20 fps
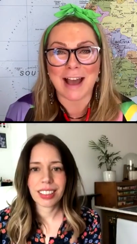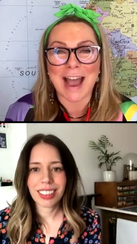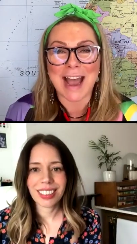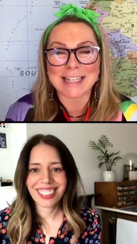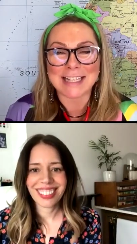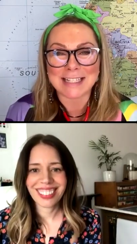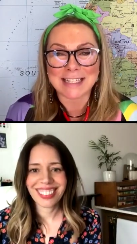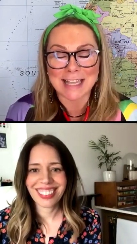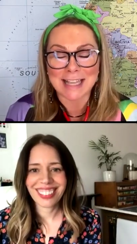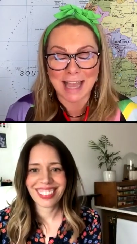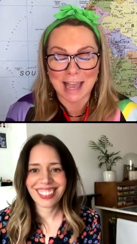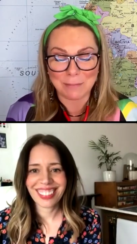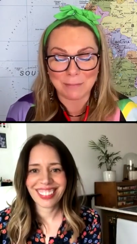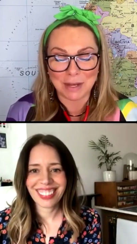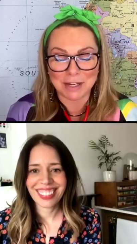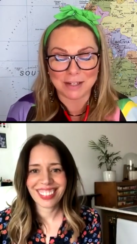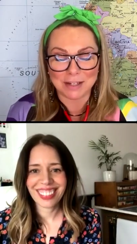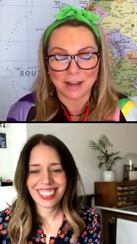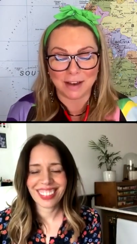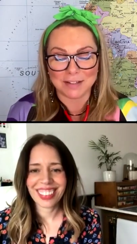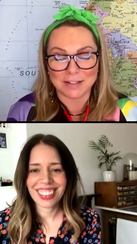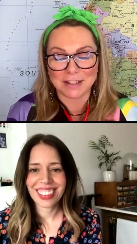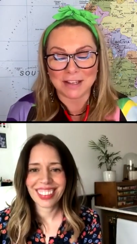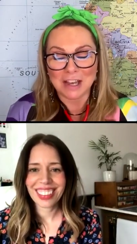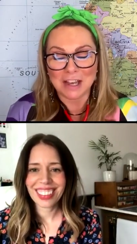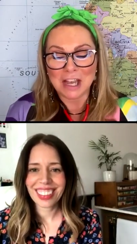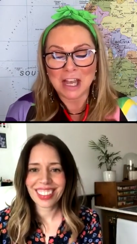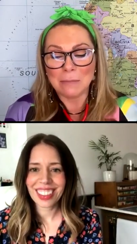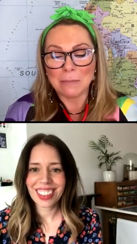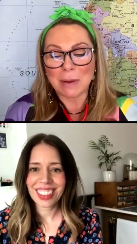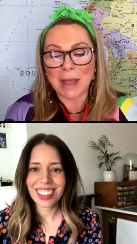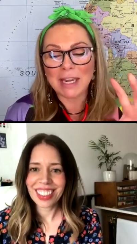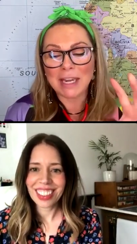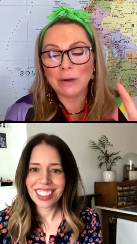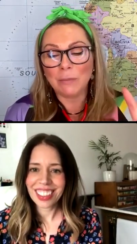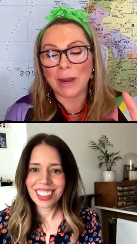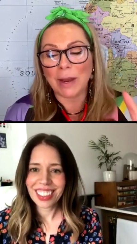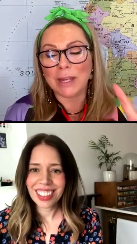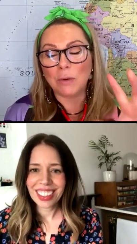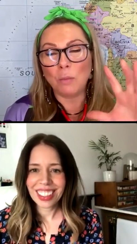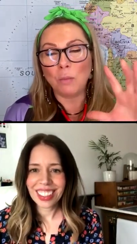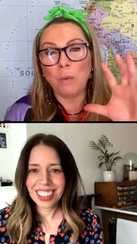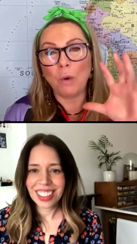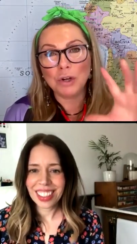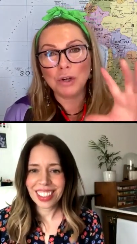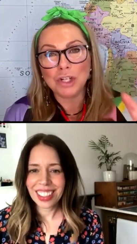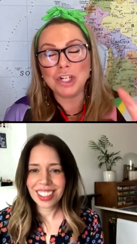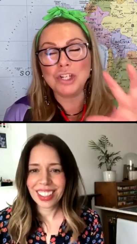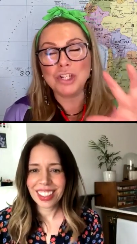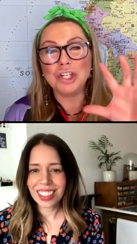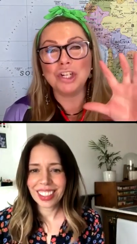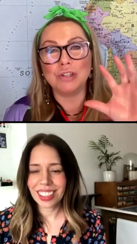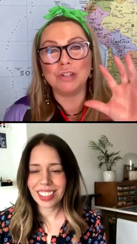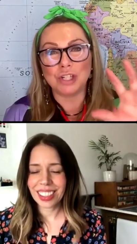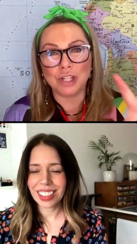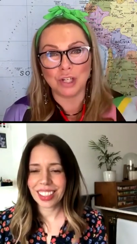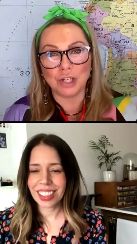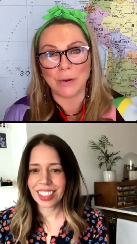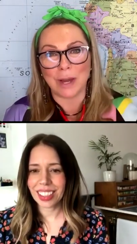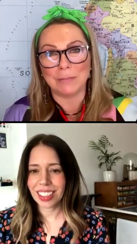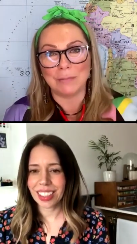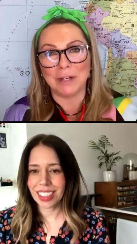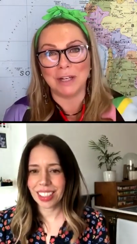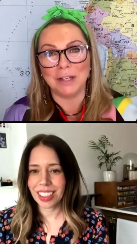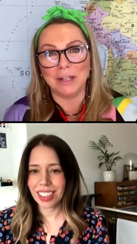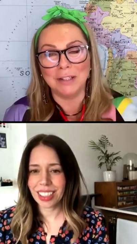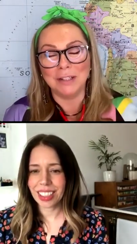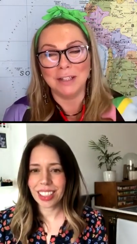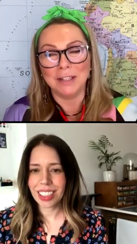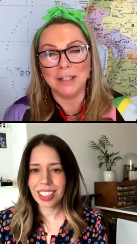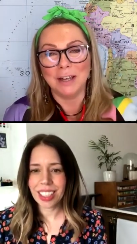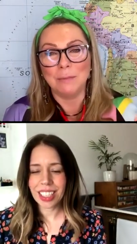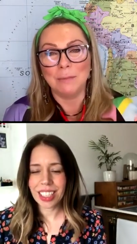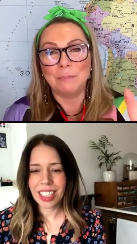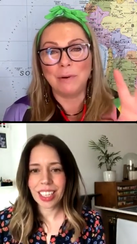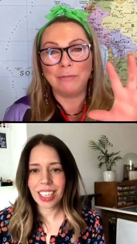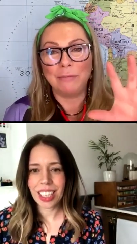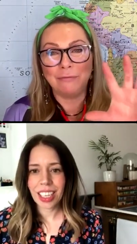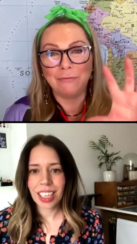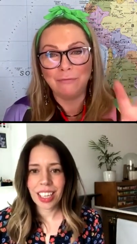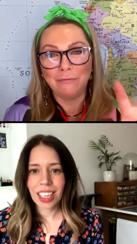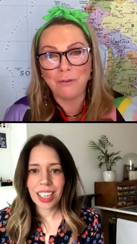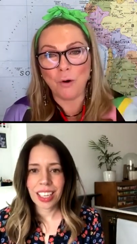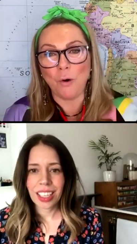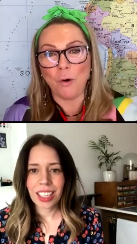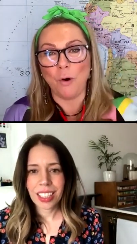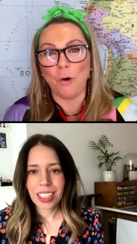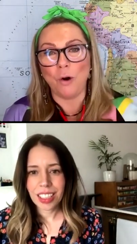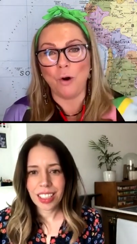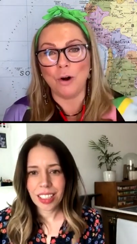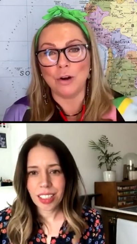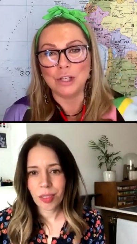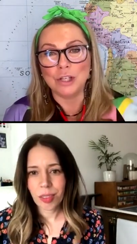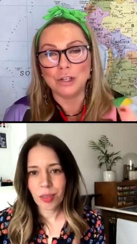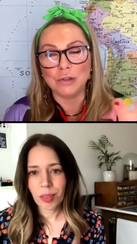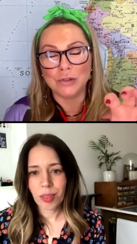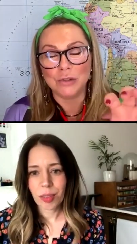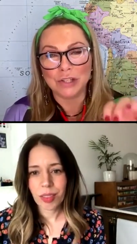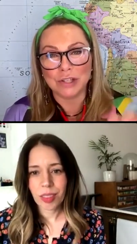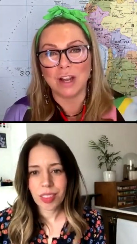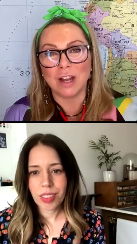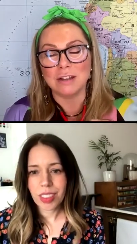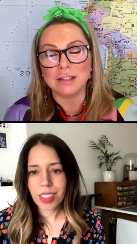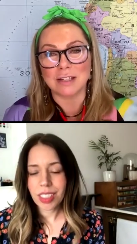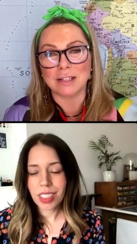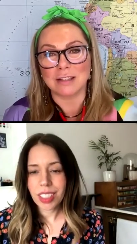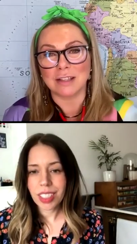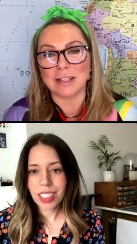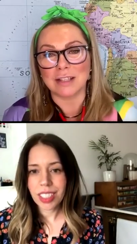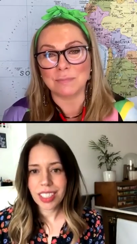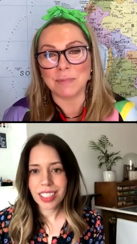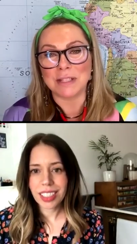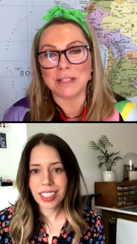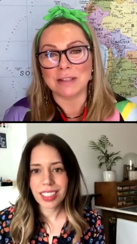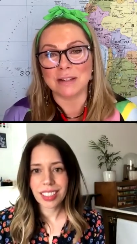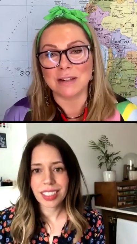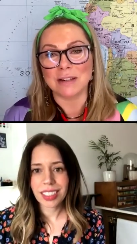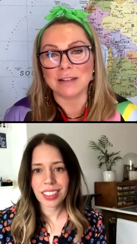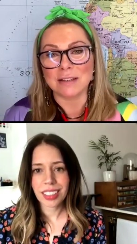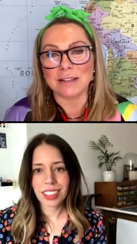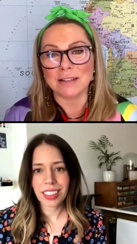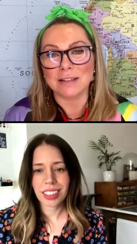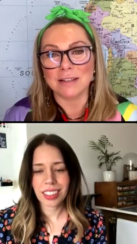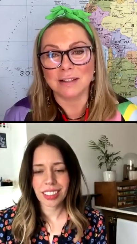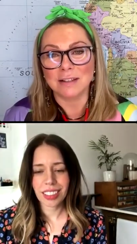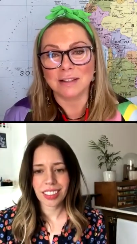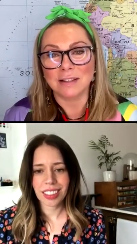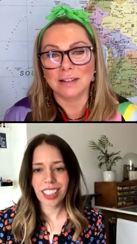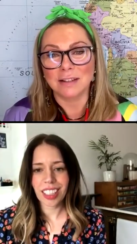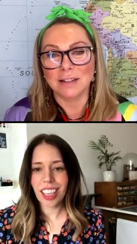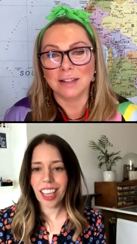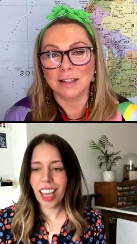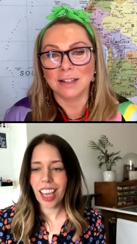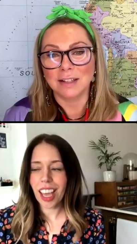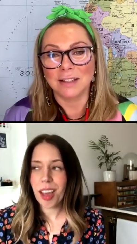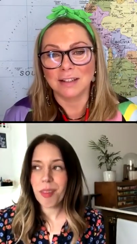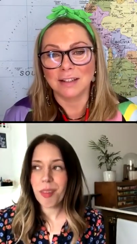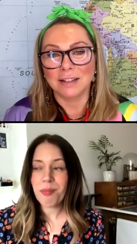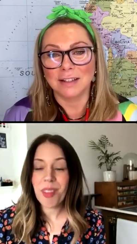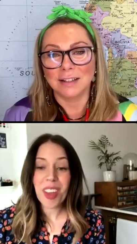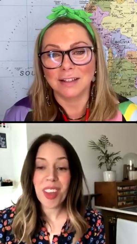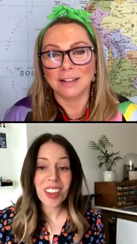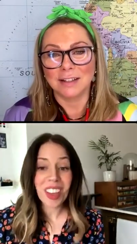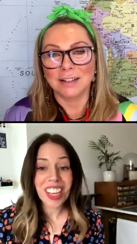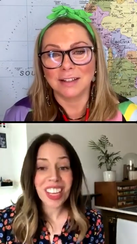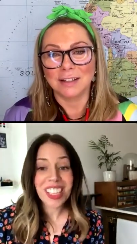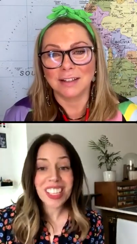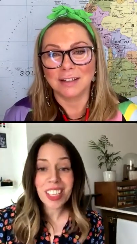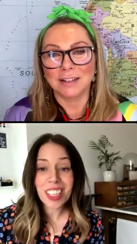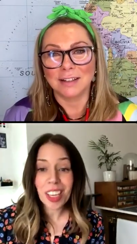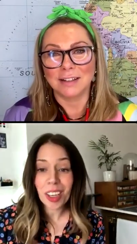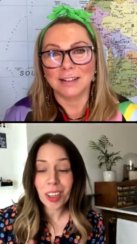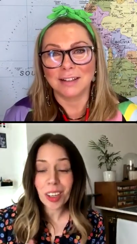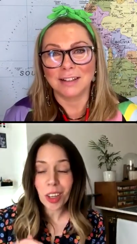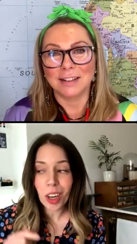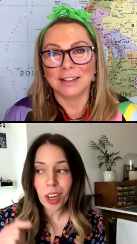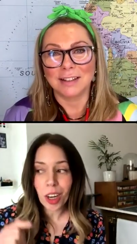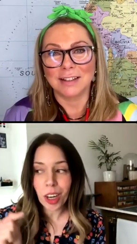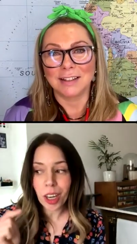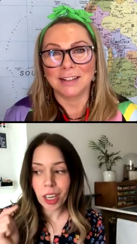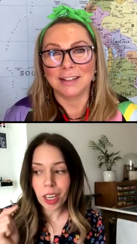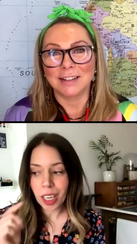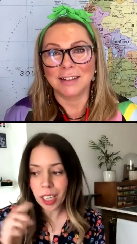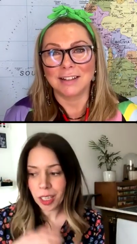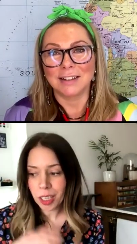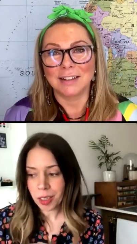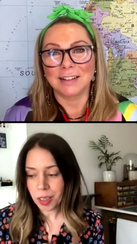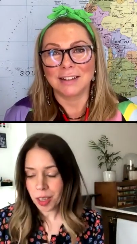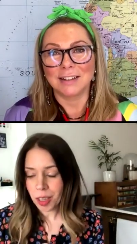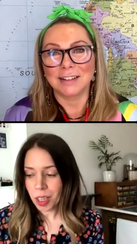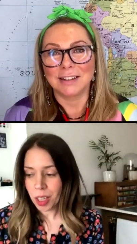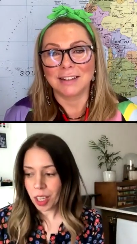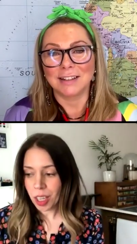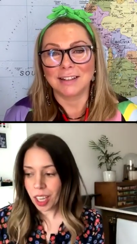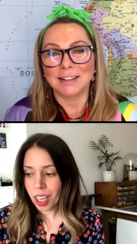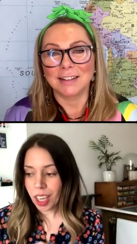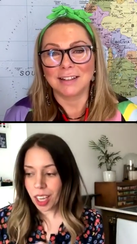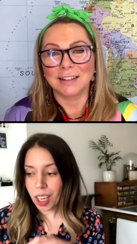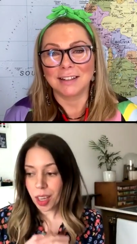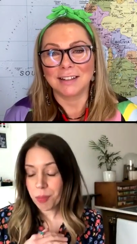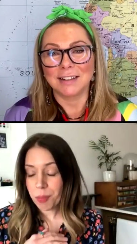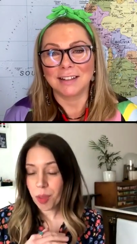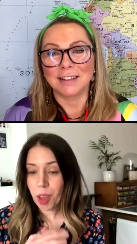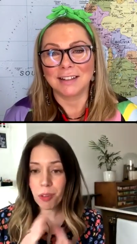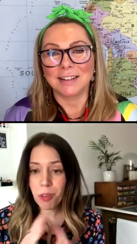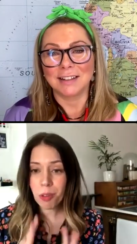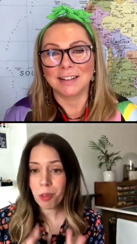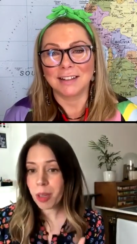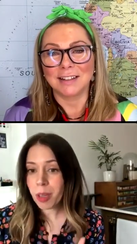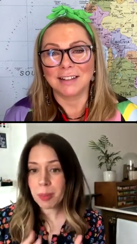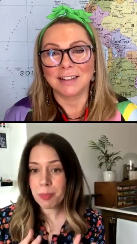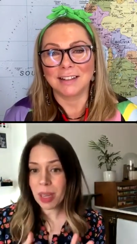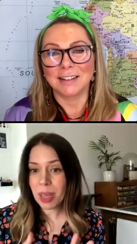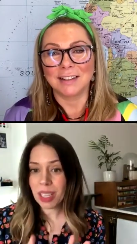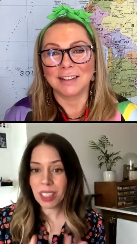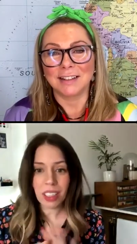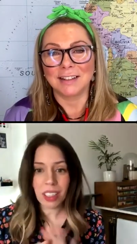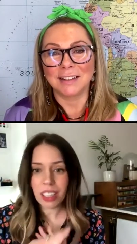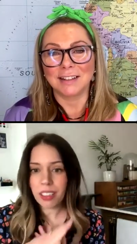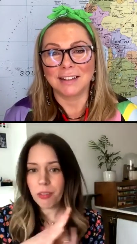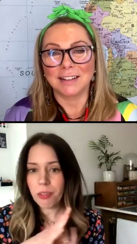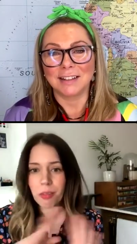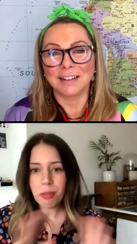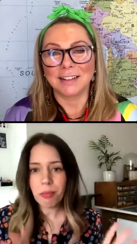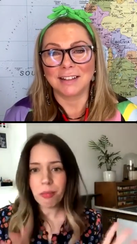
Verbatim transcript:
Speaker 1: as Emma does. But anyway, what did you do, Emma, before you started this
Speaker 2: business? Um, okay, so I, um, I've always been like